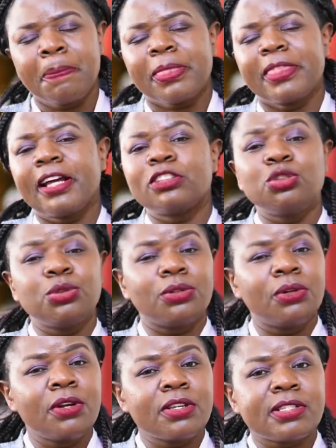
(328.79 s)
that your
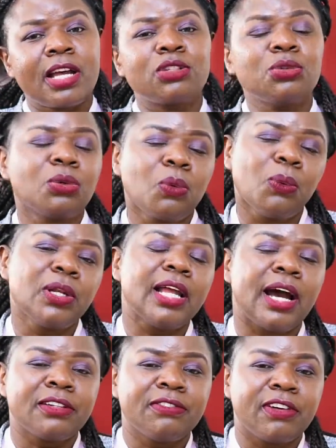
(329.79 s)
surgeon will
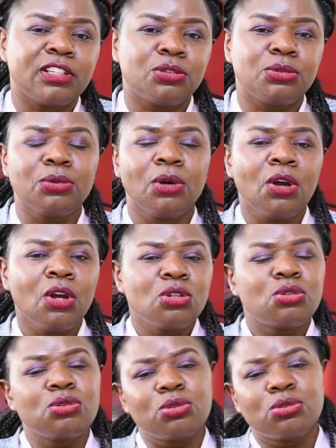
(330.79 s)
advise you
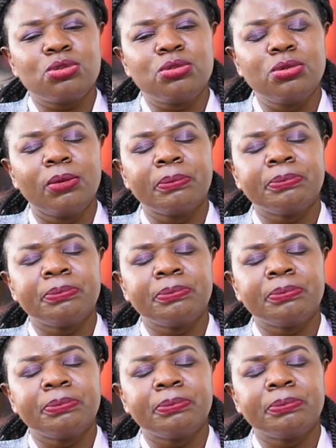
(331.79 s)
to do.